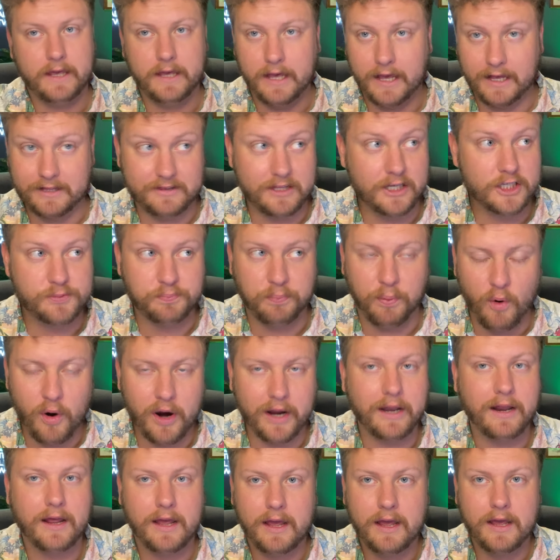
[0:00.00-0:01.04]
at this
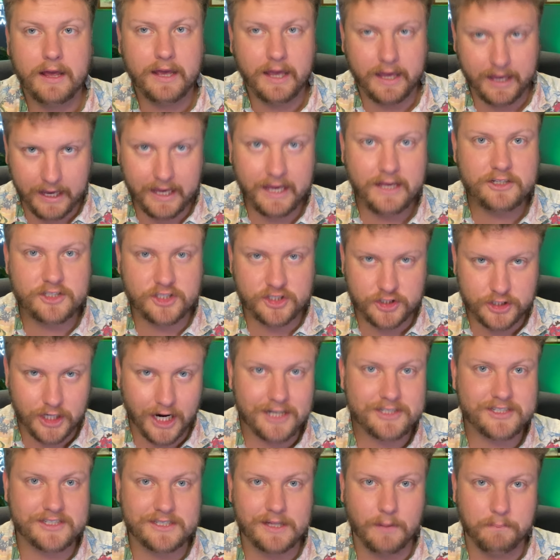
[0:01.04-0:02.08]
point, he's
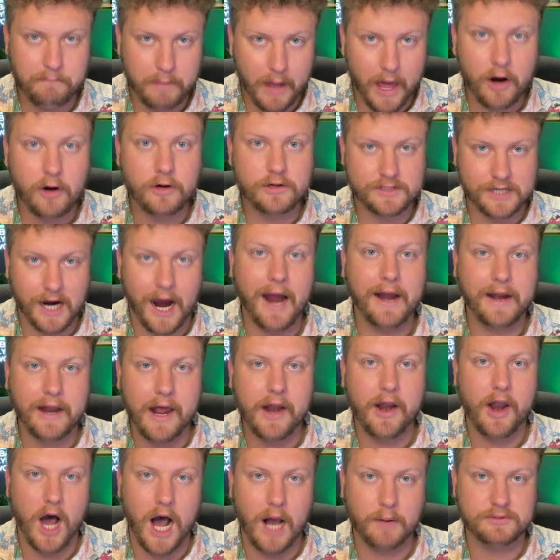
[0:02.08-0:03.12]
just the better tight
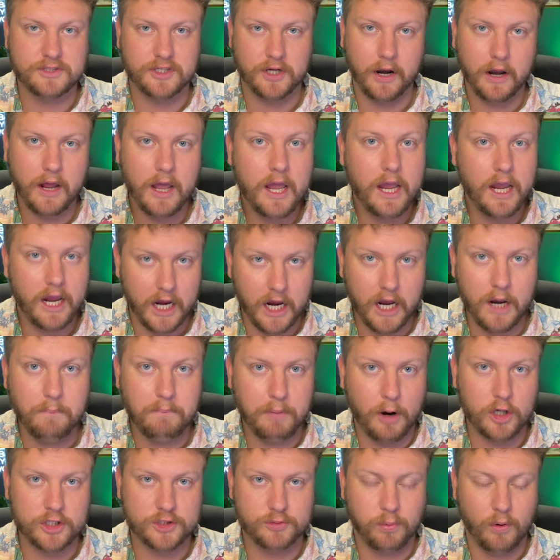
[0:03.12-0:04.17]
end option in
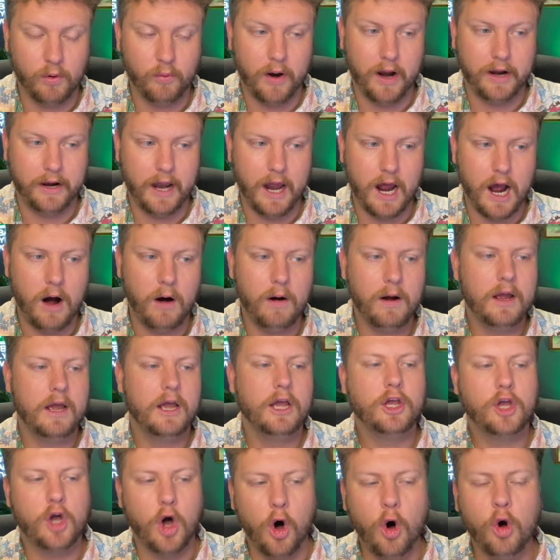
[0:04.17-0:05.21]
Baltimore right now.
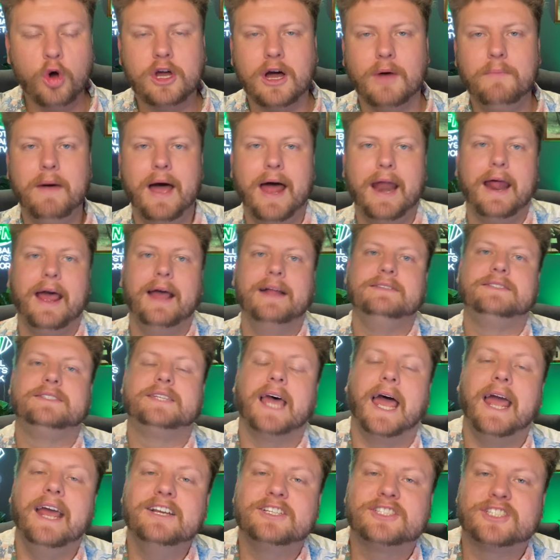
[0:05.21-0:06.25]
Cole Kmet and
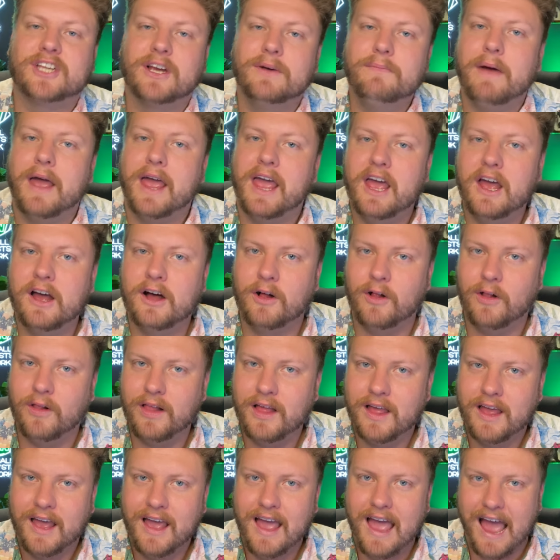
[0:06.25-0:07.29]
Taysom Hill
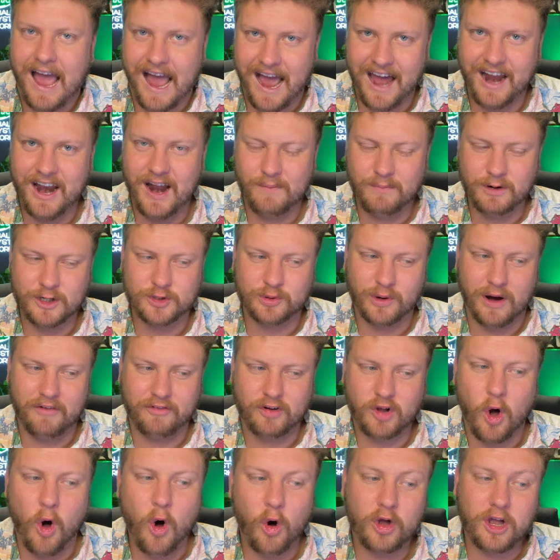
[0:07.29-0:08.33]
at number
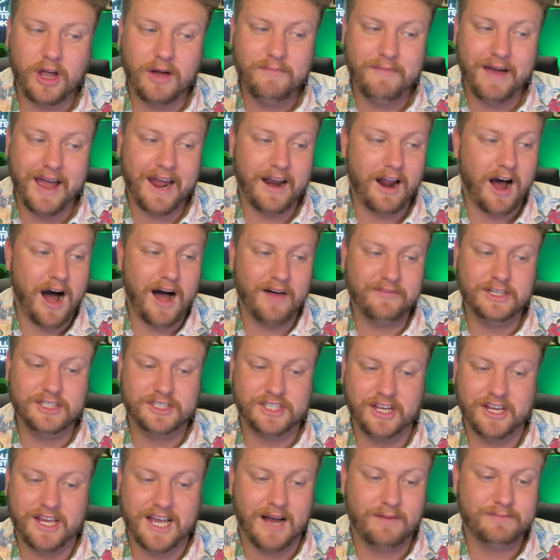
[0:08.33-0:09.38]
12. Cole Kmet
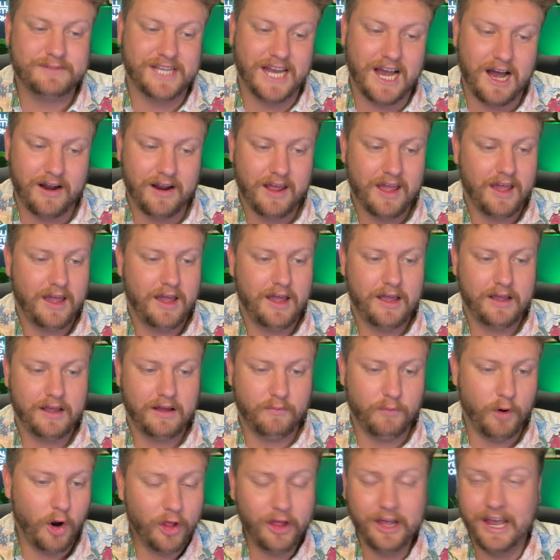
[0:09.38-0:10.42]
obviously comes out
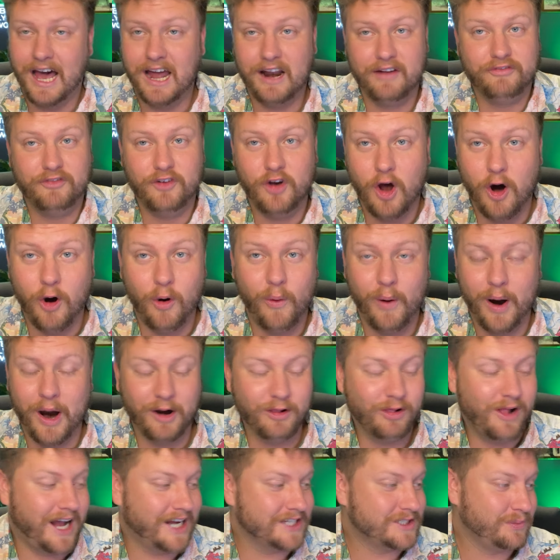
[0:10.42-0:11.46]
really out of
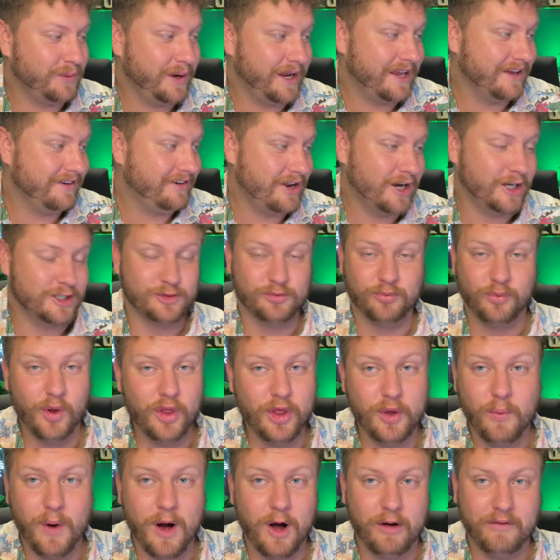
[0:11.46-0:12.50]
nowhere last week and does
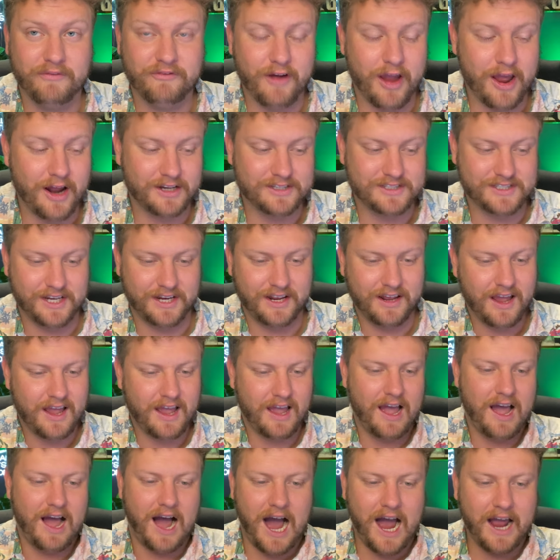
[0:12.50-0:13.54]
really well in fantasy.
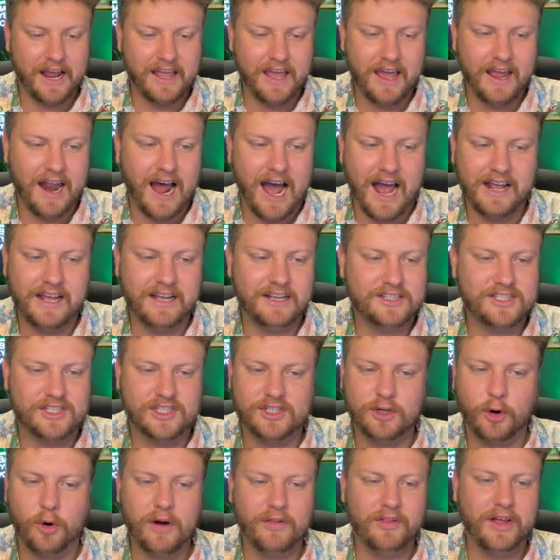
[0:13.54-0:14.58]
Again, it's
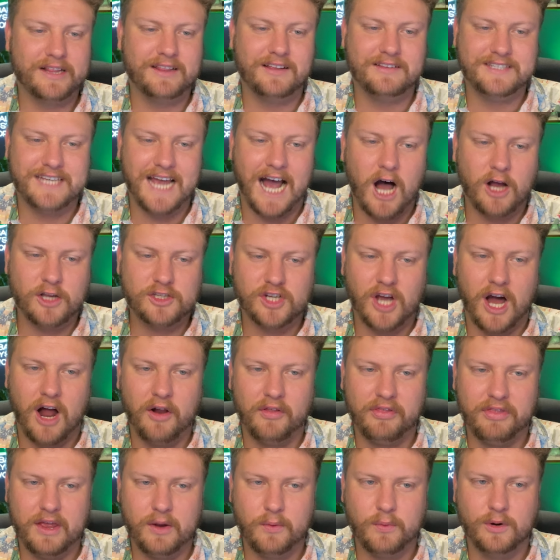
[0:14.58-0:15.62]
sort of like the Dallas
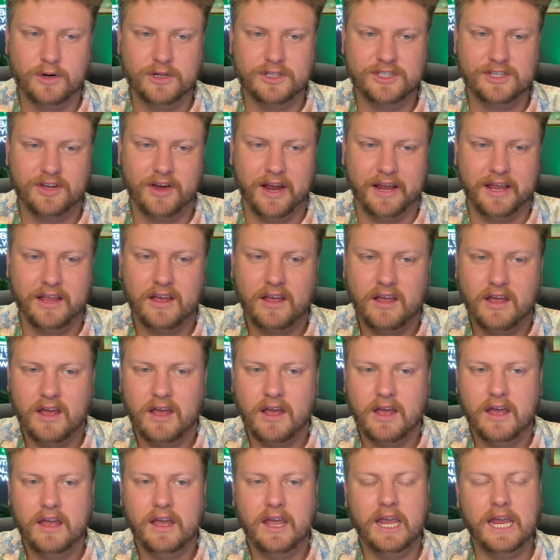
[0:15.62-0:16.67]
Goedert thing where it's like
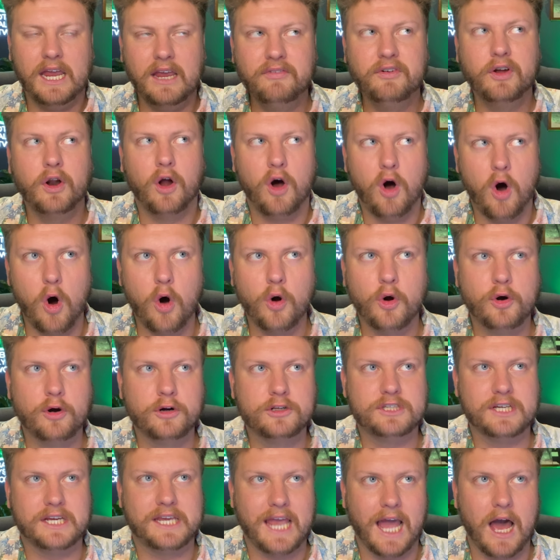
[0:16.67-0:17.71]
even harder
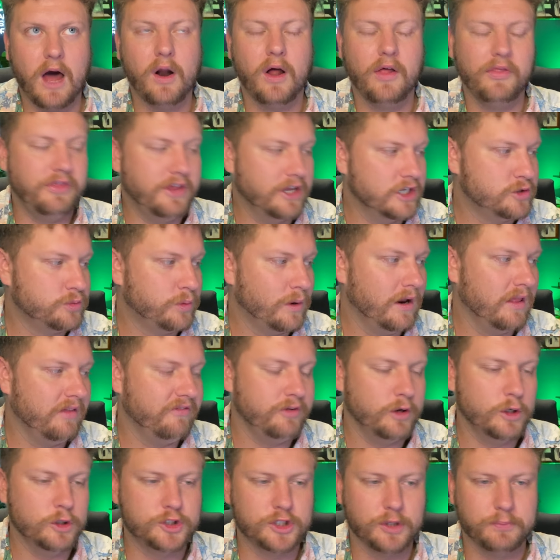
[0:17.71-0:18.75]
to count on this one in the
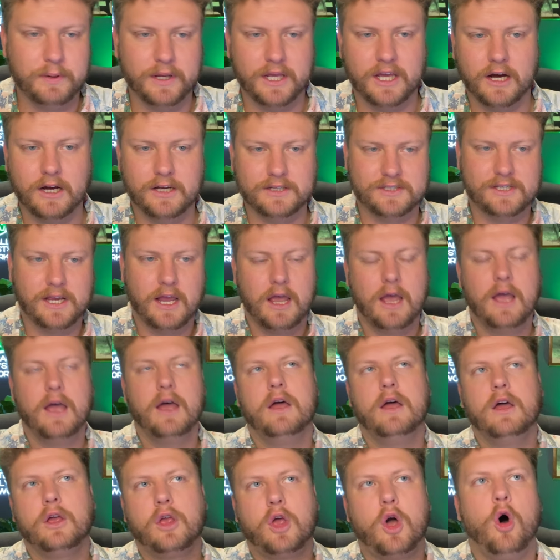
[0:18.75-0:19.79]
future because
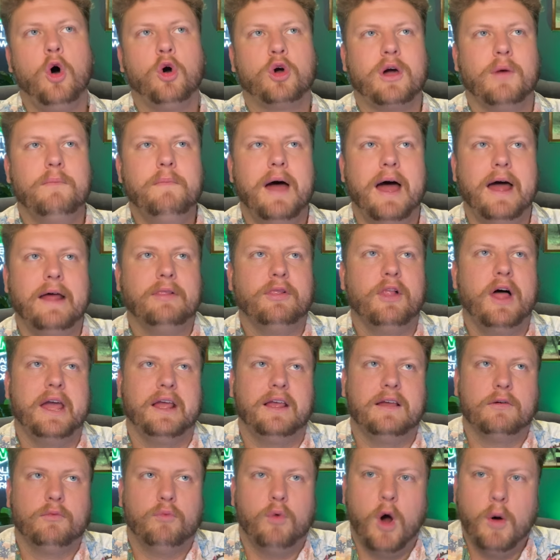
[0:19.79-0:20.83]
Cole Kmet,
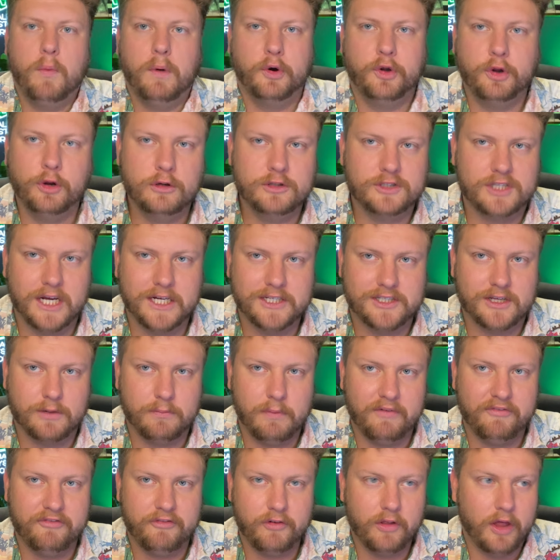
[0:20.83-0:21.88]
like Romo Odunze is going
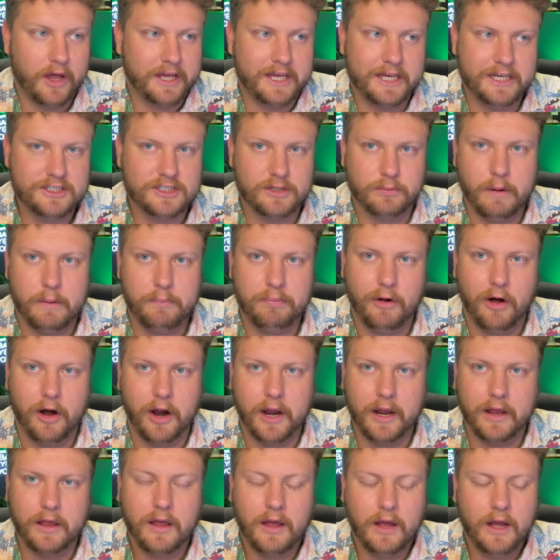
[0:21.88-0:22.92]
to be like he's going to be
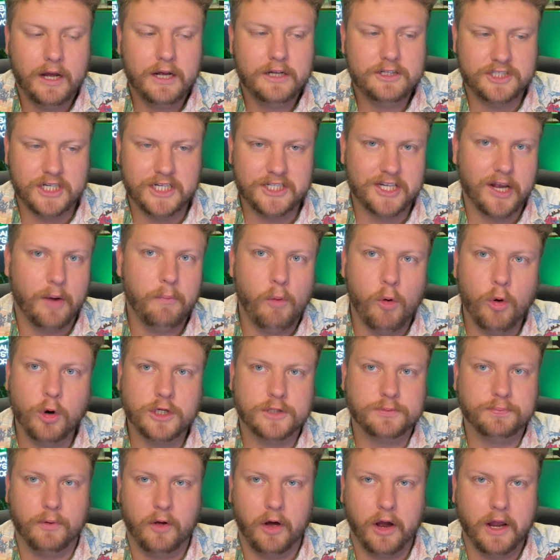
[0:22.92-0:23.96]
playing. DJ
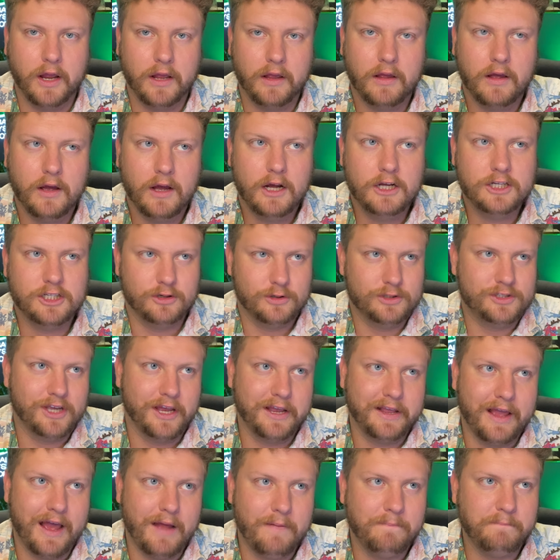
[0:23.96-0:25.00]
Moore's playing. So it's
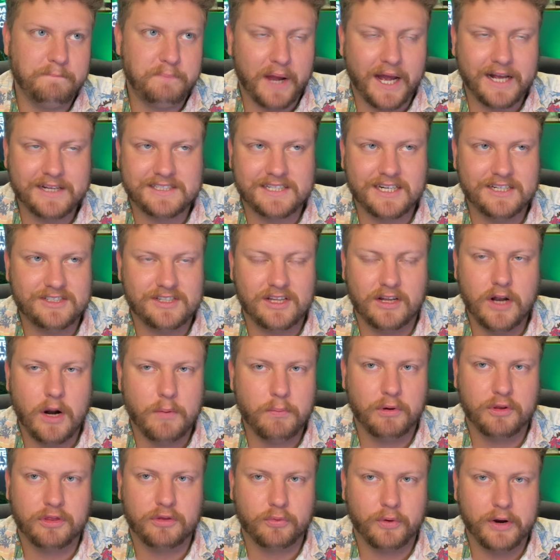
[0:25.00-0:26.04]
like at best, he's the
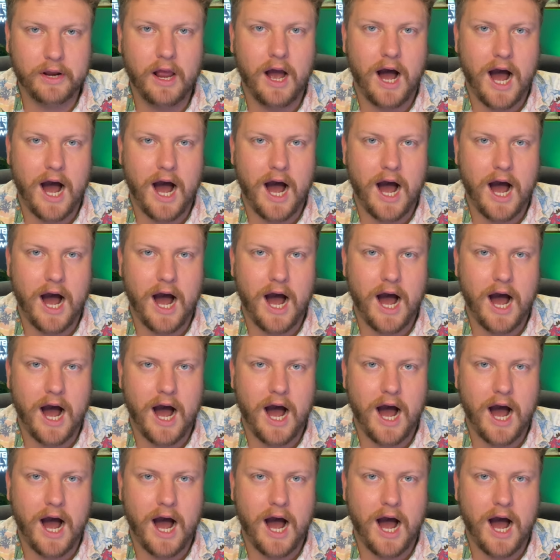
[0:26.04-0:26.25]
number 3